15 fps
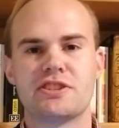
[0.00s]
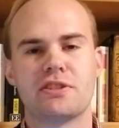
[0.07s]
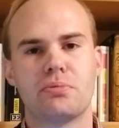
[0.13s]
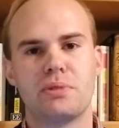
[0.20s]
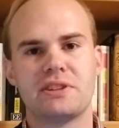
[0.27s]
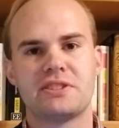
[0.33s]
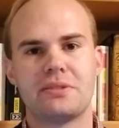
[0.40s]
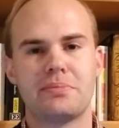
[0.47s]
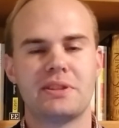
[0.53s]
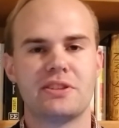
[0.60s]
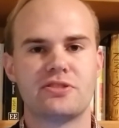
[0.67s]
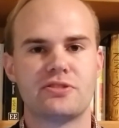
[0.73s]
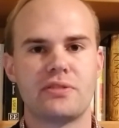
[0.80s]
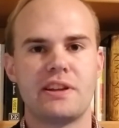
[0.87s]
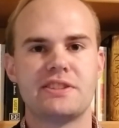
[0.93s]
and what some of the
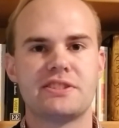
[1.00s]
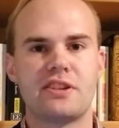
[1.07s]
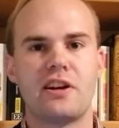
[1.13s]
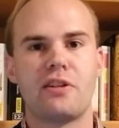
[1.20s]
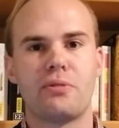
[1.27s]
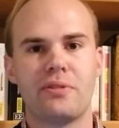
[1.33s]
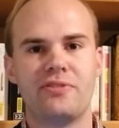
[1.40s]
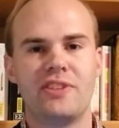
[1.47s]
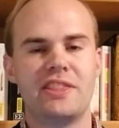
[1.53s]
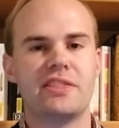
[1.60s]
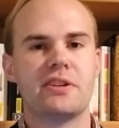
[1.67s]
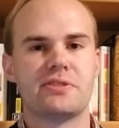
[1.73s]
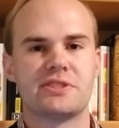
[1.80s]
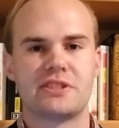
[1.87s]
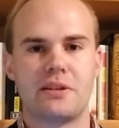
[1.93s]
trends are within
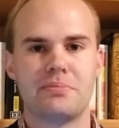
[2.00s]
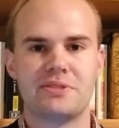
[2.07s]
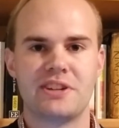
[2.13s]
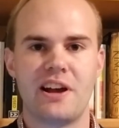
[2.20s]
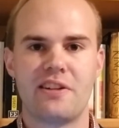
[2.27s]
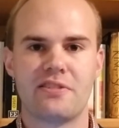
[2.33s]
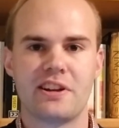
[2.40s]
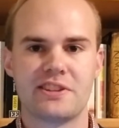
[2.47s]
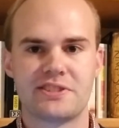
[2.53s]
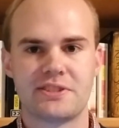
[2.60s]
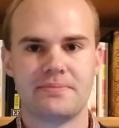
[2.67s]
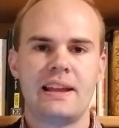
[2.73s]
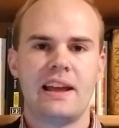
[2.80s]
those subgenres.